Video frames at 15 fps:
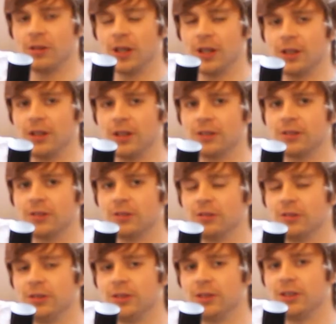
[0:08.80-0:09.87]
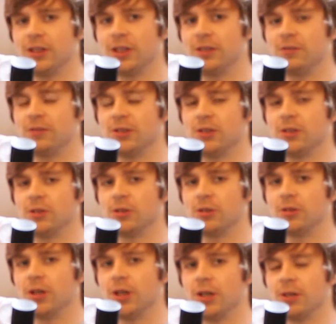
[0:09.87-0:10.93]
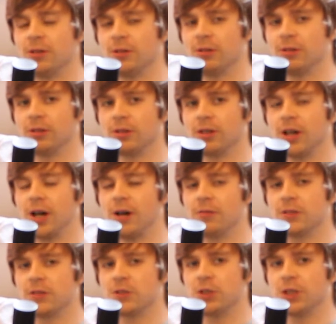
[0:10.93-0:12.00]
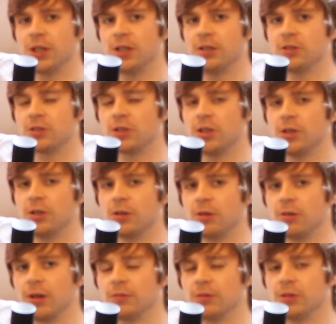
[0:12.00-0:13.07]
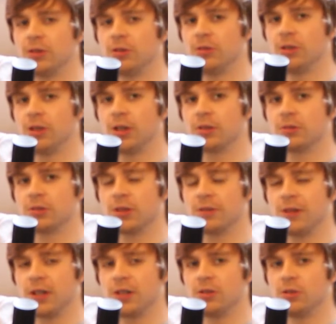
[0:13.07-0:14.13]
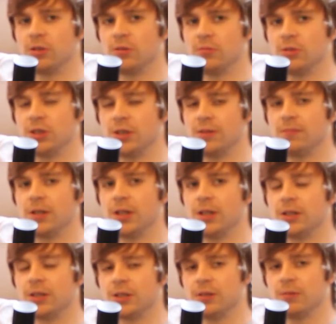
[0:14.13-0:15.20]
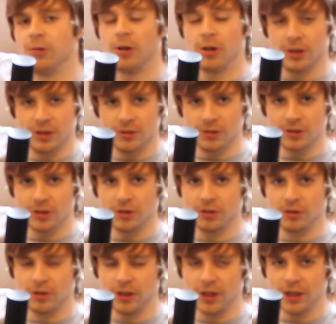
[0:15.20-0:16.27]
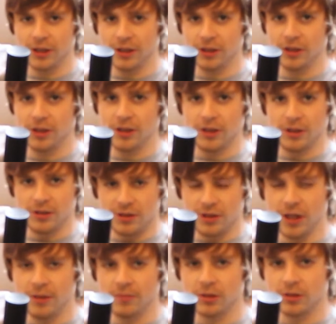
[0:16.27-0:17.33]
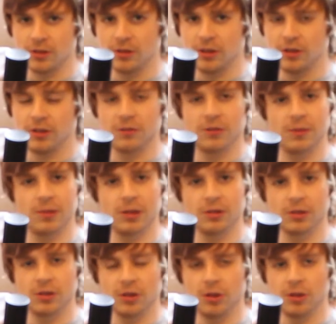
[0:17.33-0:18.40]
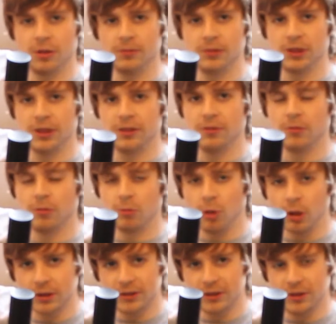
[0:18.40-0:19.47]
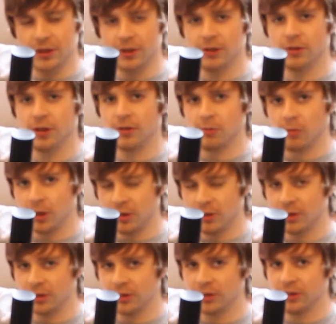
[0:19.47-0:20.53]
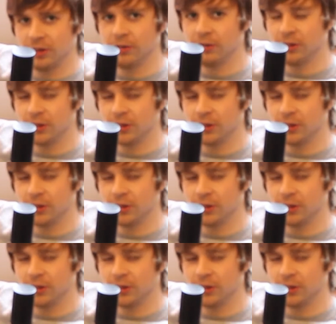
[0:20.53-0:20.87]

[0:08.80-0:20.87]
like that. So in today's video, we will look at how it's changed throughout the 2 years which I've had a home gym, see what I used to look like, tips, and if you're building a home gym, what to do and what not to do.